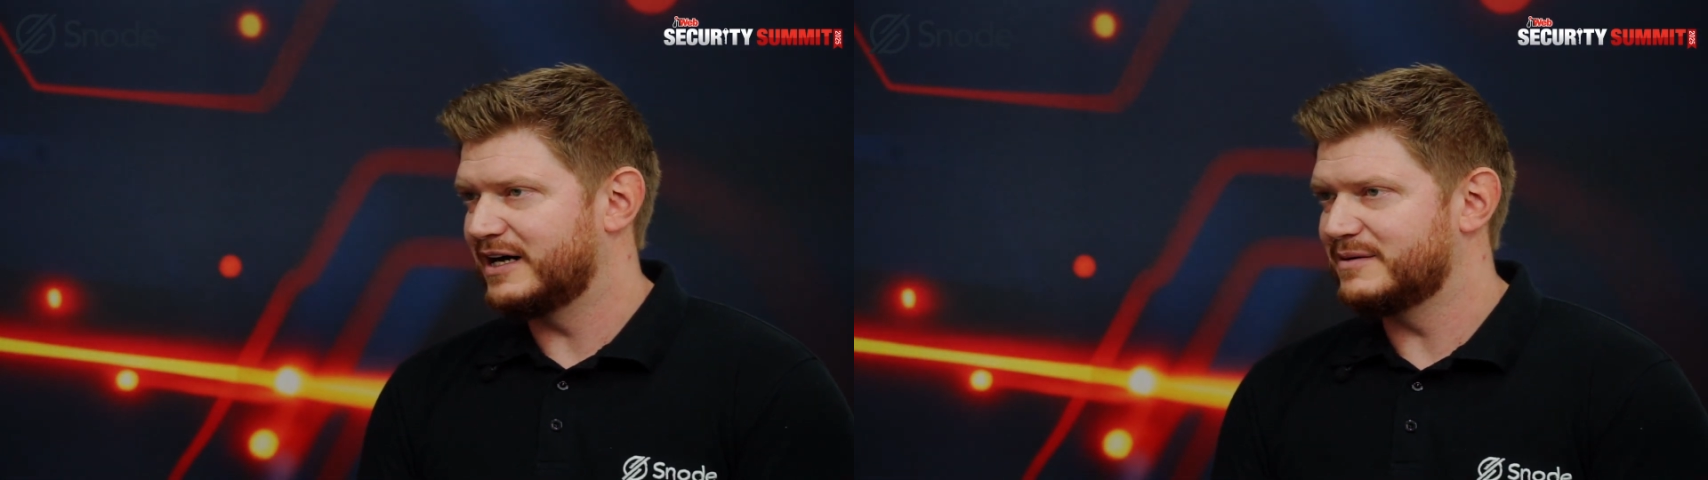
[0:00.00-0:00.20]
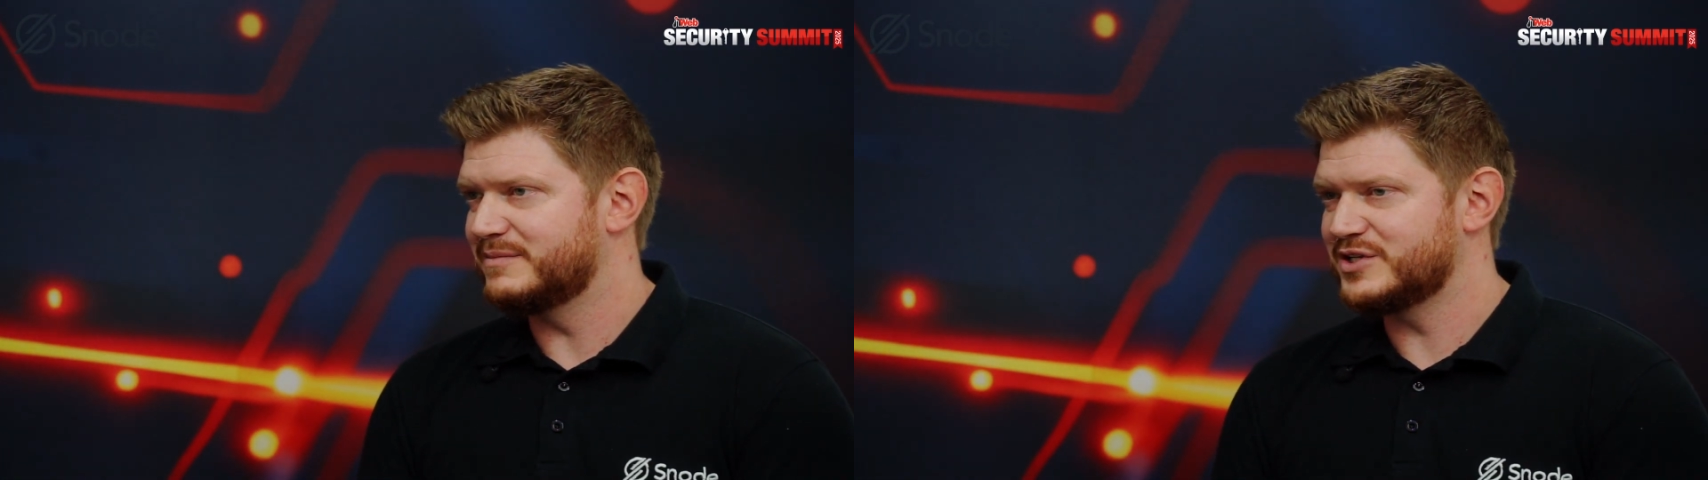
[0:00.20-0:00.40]

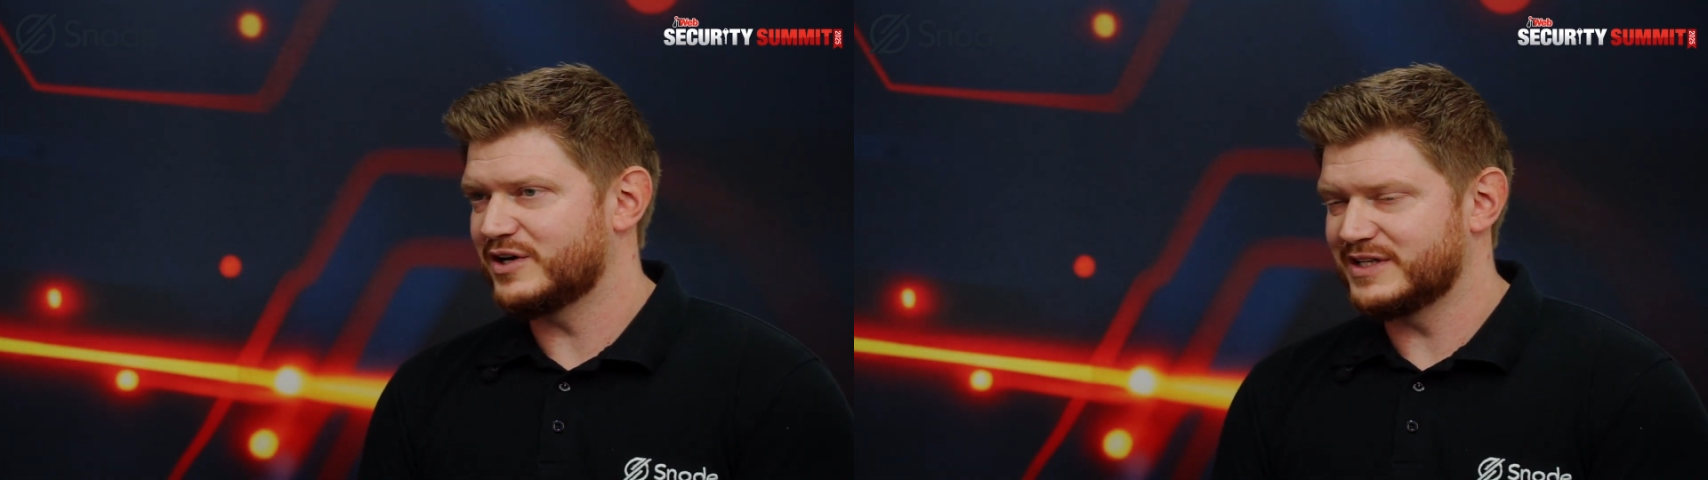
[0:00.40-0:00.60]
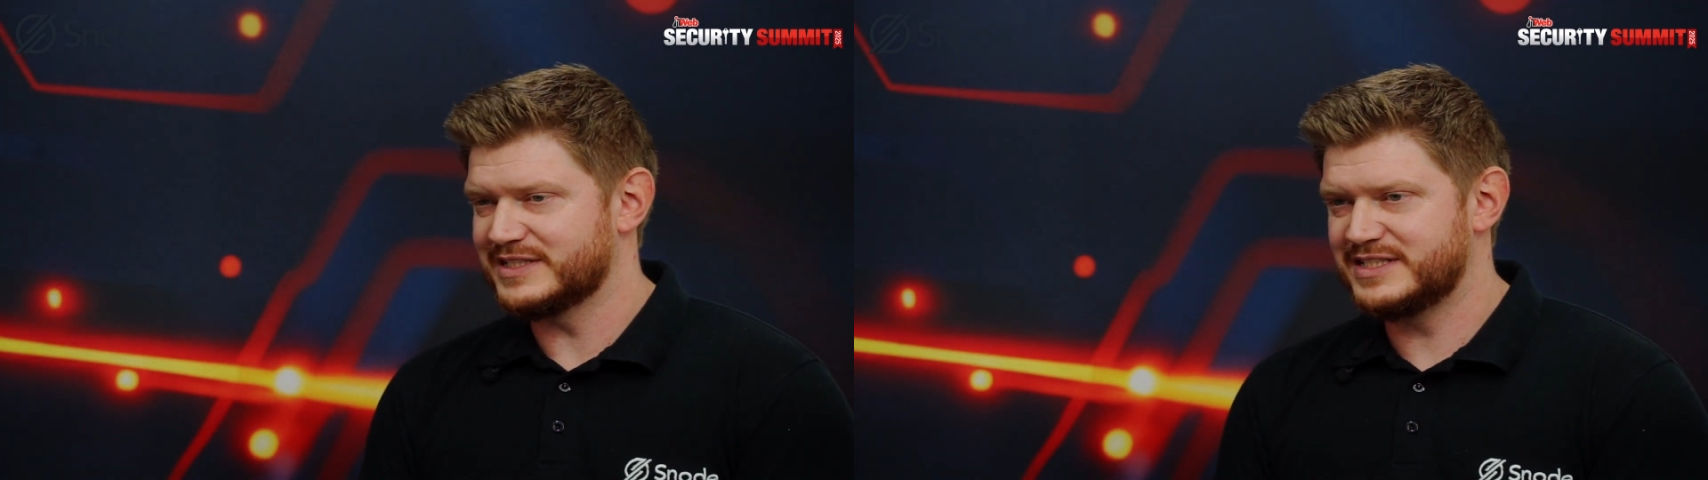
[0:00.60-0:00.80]

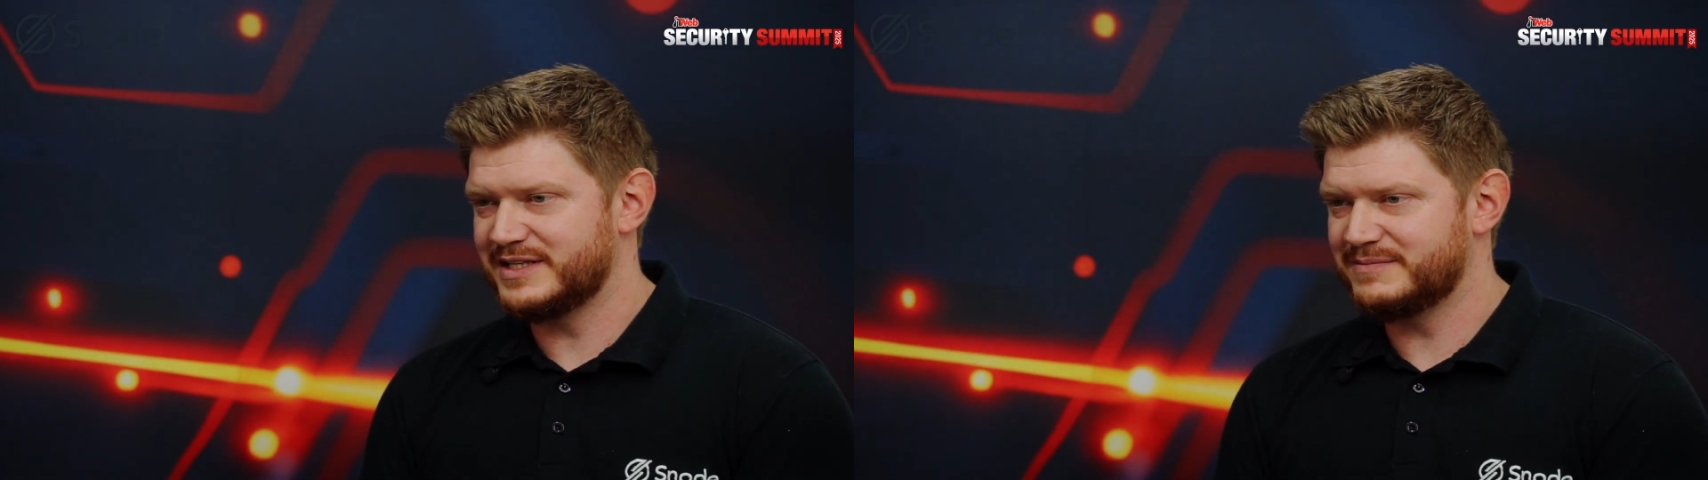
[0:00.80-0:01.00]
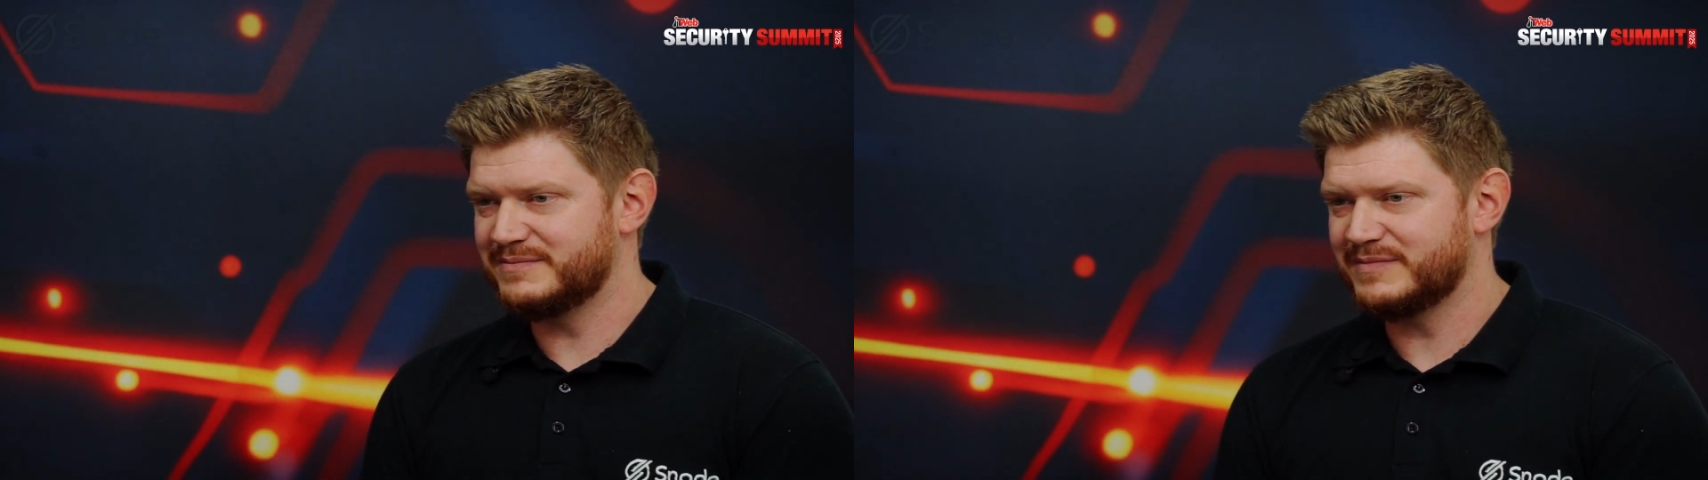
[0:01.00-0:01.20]
The
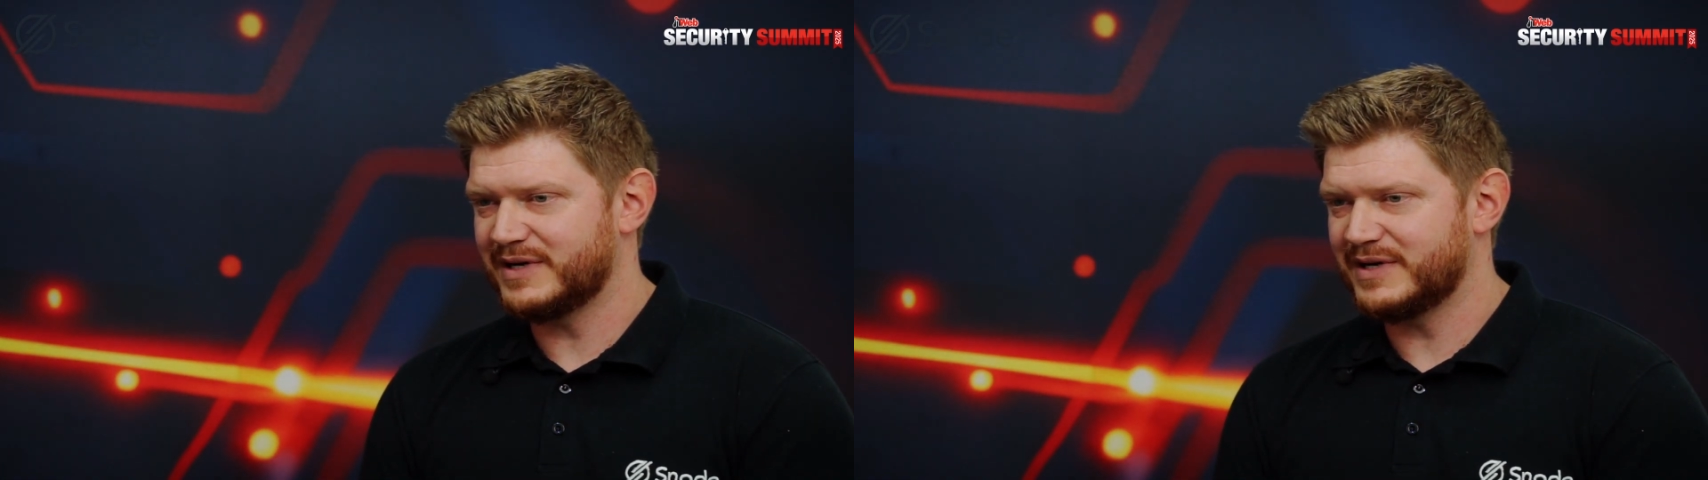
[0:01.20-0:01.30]
team,